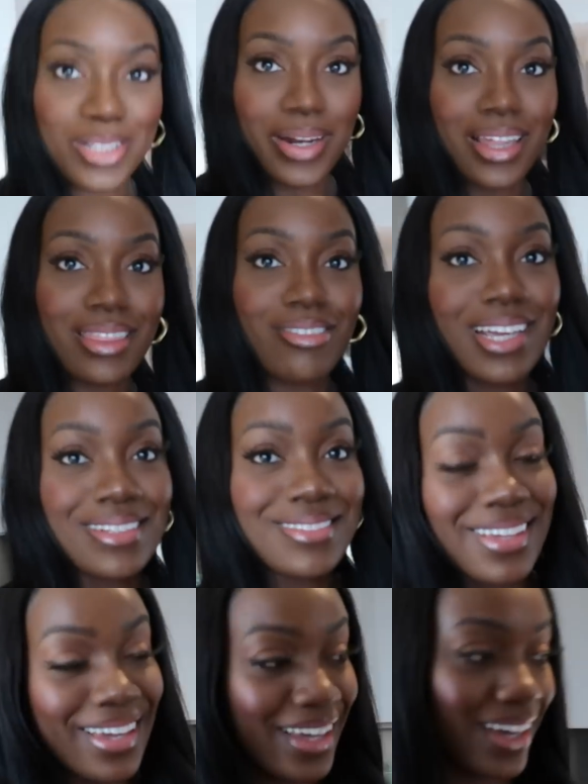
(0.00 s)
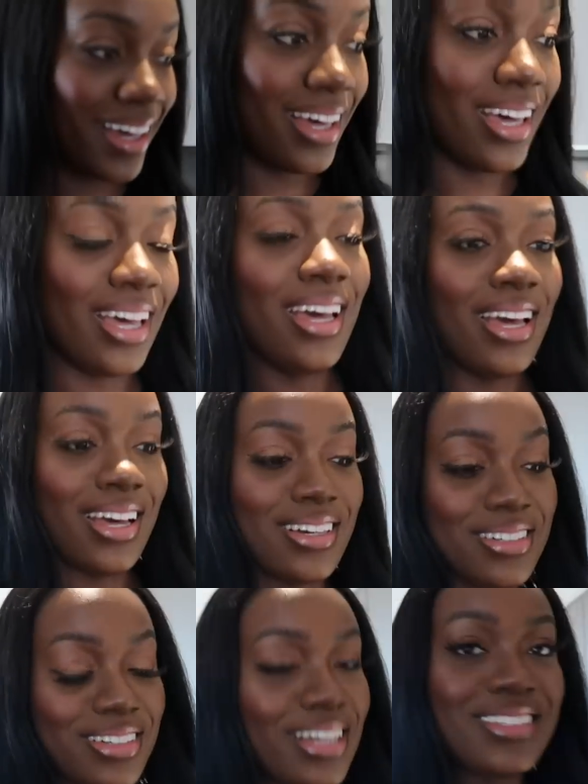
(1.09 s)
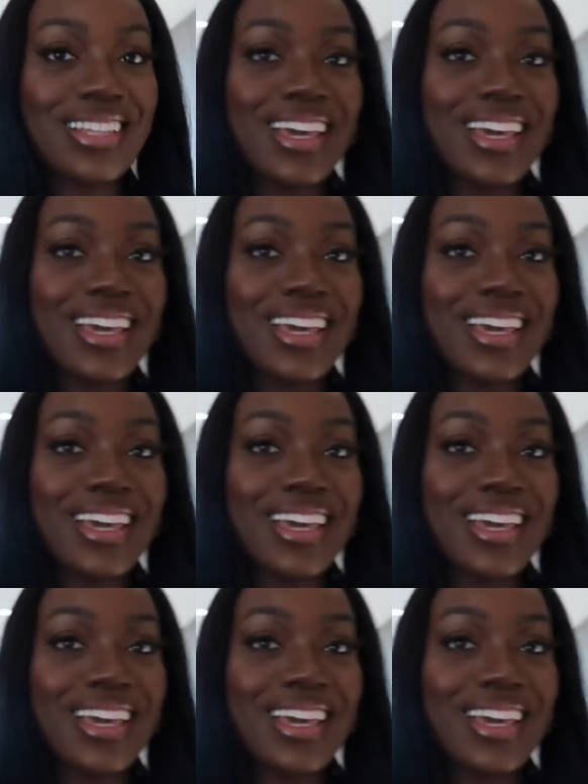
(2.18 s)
twenty-three is the year. It's the